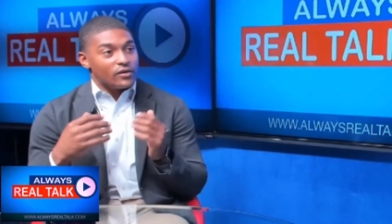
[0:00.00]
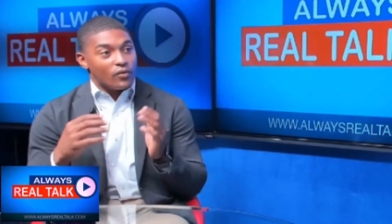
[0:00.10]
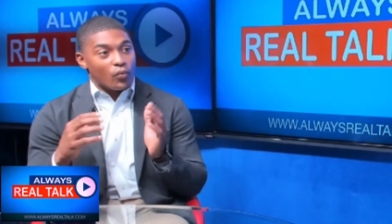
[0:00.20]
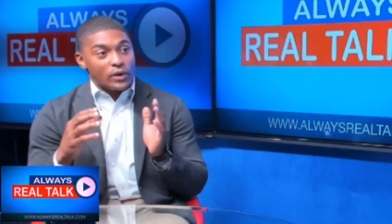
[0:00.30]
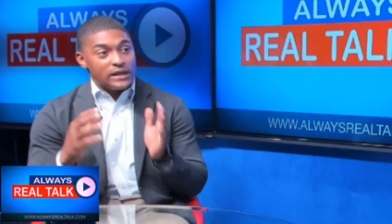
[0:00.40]

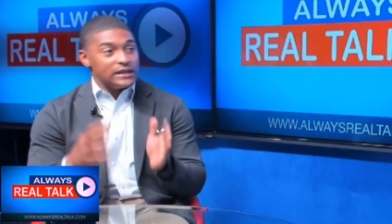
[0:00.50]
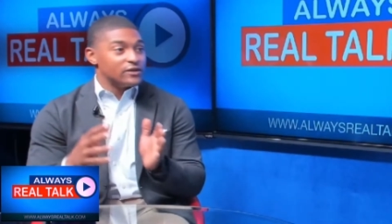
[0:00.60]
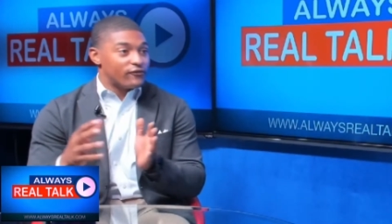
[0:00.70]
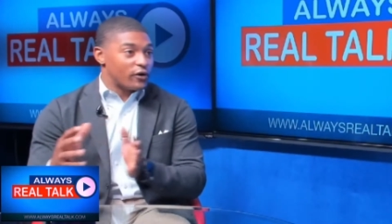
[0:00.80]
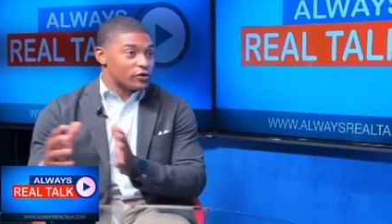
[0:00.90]
we need to
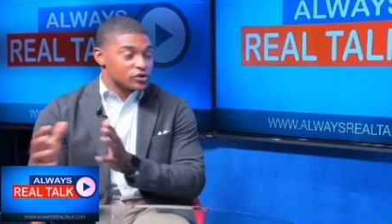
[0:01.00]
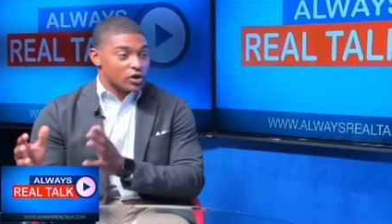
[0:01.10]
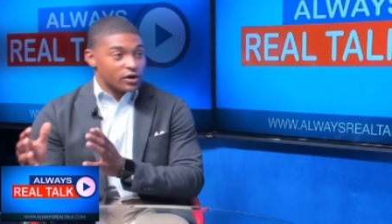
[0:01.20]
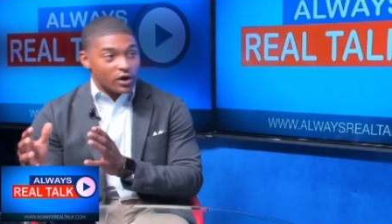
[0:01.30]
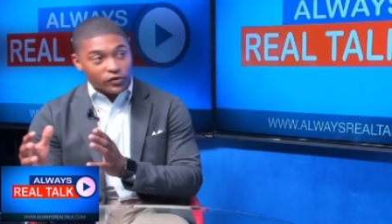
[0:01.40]
focus on
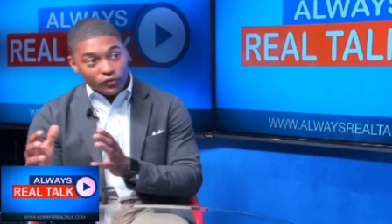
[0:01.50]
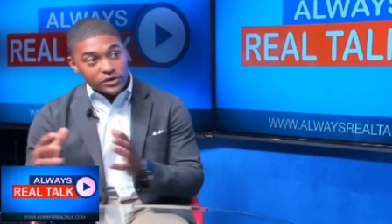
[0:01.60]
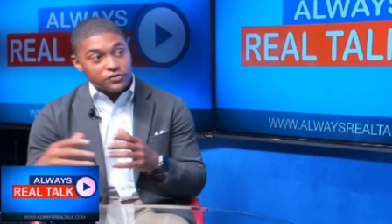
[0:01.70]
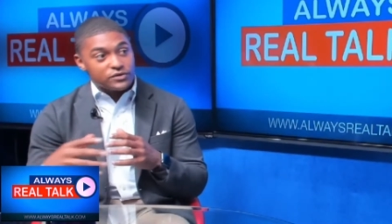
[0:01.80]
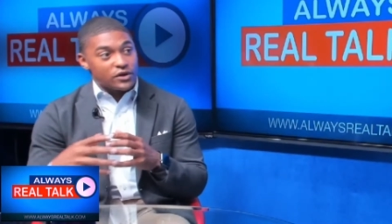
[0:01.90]
other issues
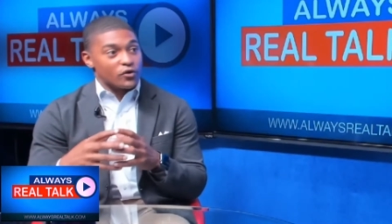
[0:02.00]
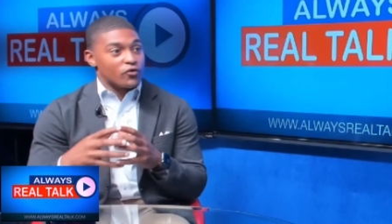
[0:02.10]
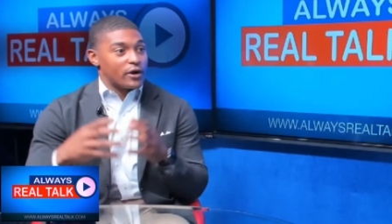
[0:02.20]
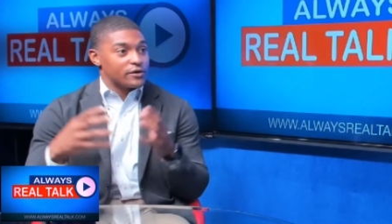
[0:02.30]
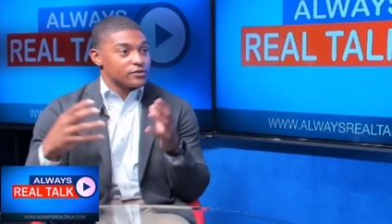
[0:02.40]
that are
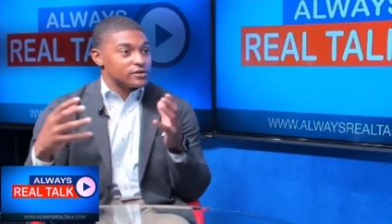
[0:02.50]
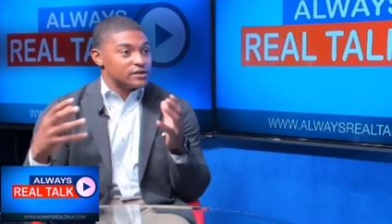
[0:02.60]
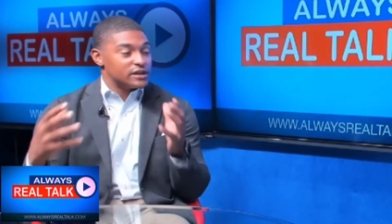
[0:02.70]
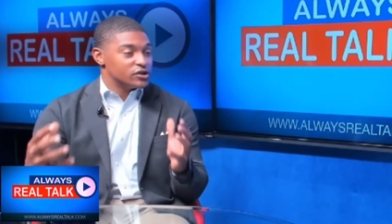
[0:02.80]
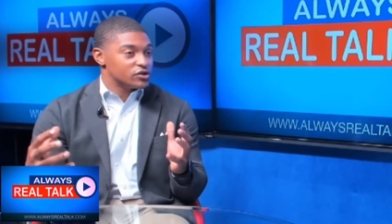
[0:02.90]
greater to the
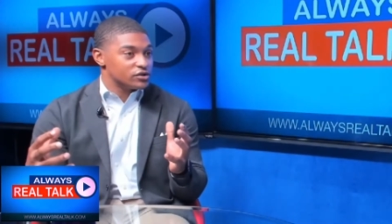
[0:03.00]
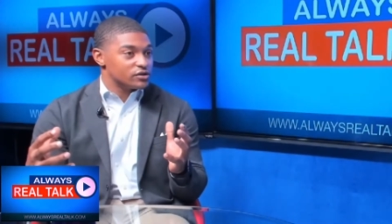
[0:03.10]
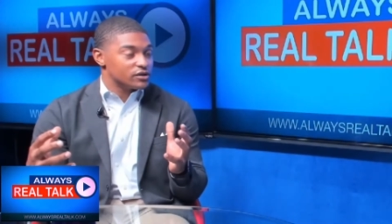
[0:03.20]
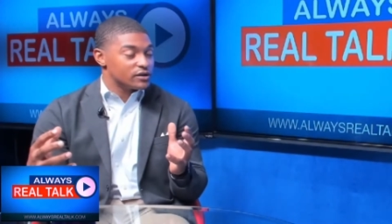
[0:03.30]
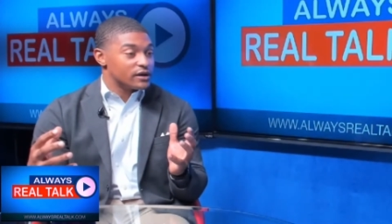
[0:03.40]
issue,
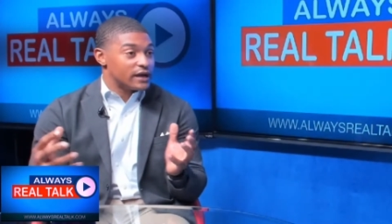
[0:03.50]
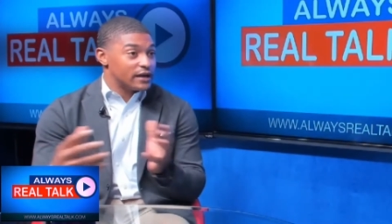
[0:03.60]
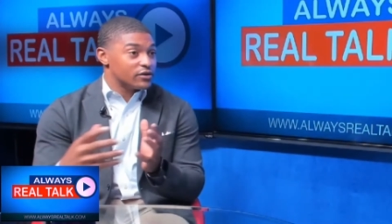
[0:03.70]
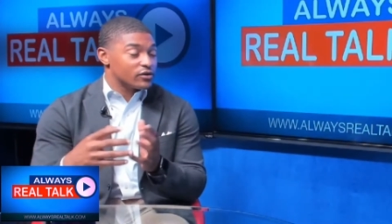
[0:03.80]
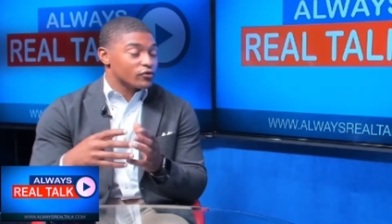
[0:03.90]
eh,
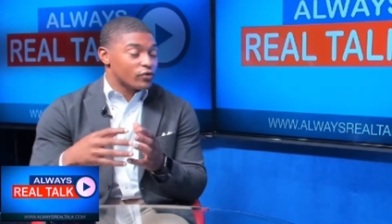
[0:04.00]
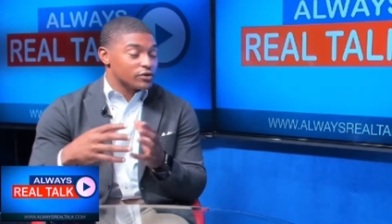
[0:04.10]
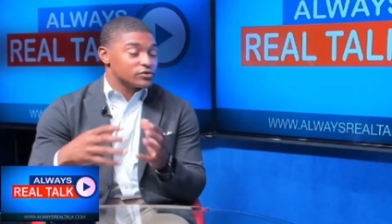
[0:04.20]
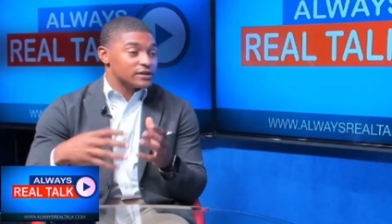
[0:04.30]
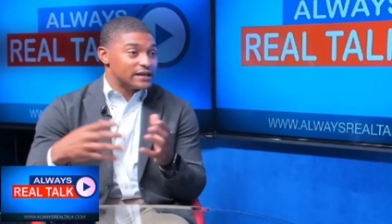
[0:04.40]
greater to
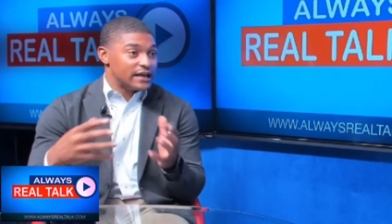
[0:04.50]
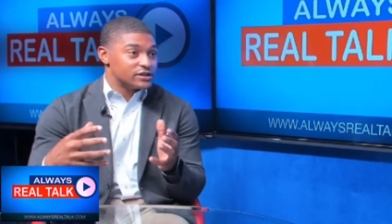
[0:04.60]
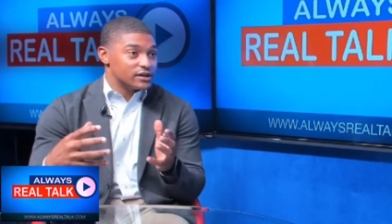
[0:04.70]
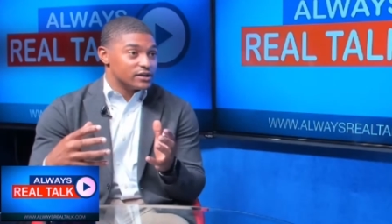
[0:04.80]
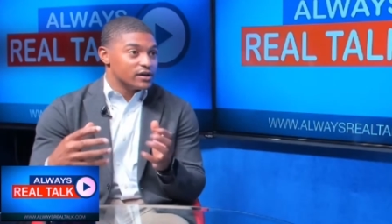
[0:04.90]
the nation.
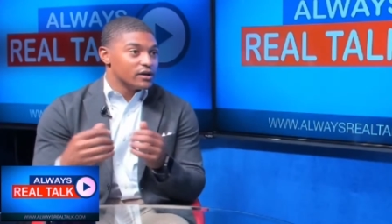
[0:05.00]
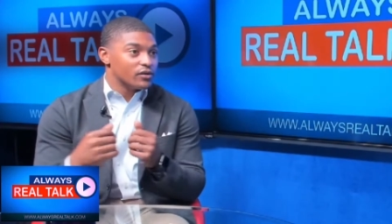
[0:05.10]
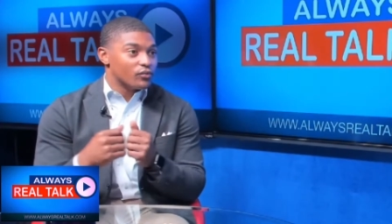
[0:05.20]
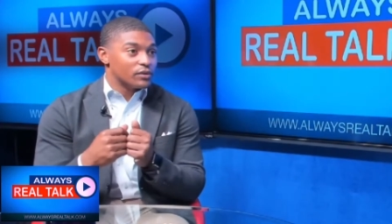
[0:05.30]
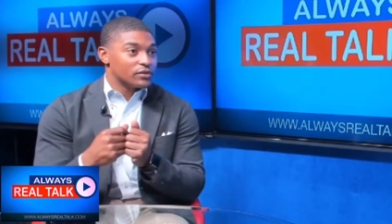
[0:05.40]
We
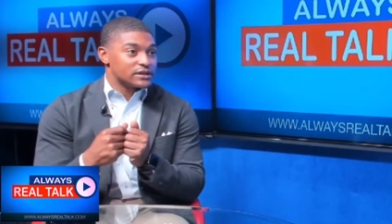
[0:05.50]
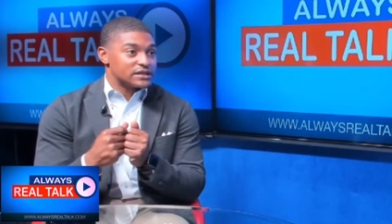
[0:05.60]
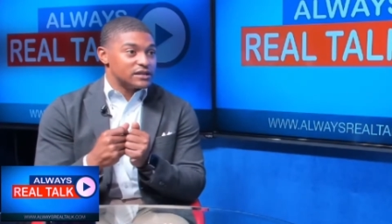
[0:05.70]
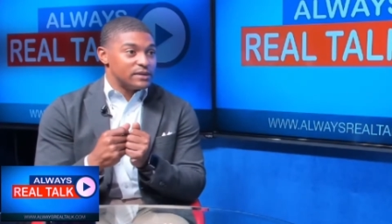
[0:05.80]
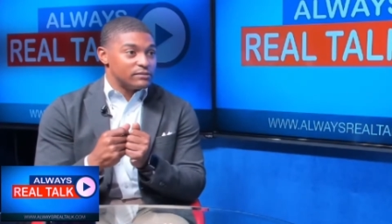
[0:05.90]
want to see
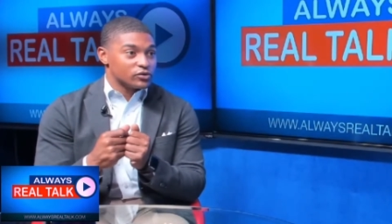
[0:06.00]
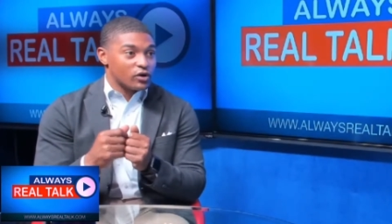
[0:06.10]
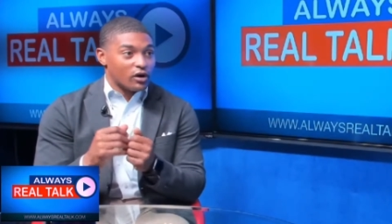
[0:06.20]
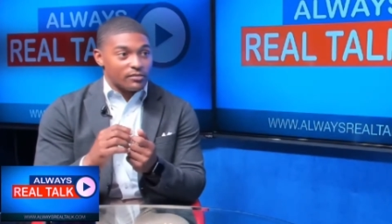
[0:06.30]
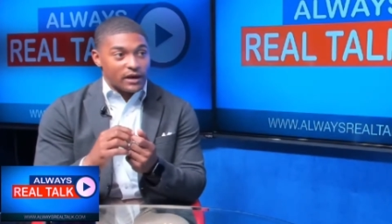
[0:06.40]
people talk
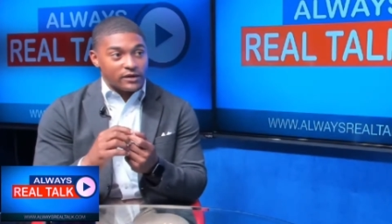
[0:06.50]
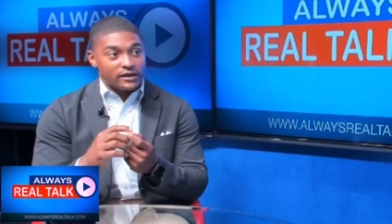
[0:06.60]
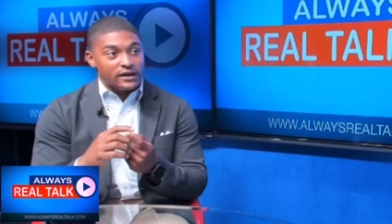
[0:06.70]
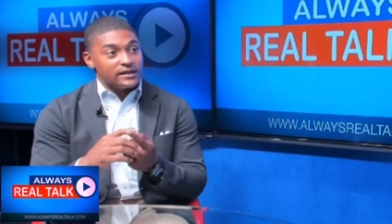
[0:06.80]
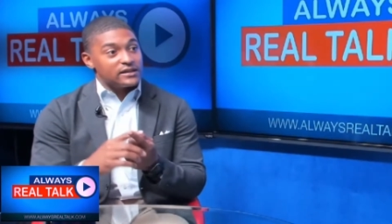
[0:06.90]
about
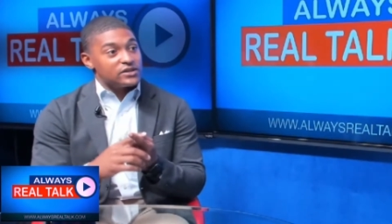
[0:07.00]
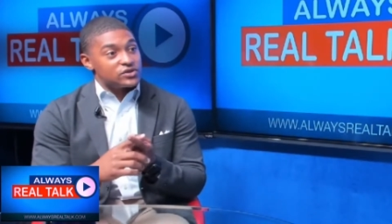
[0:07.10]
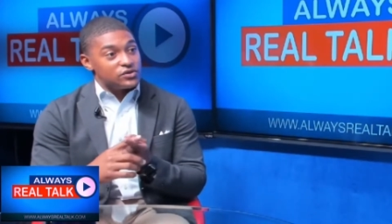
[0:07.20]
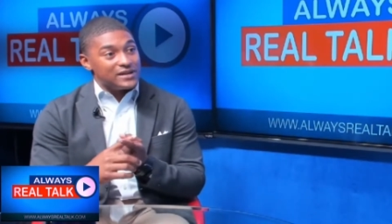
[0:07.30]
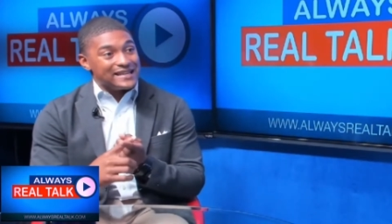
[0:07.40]
the student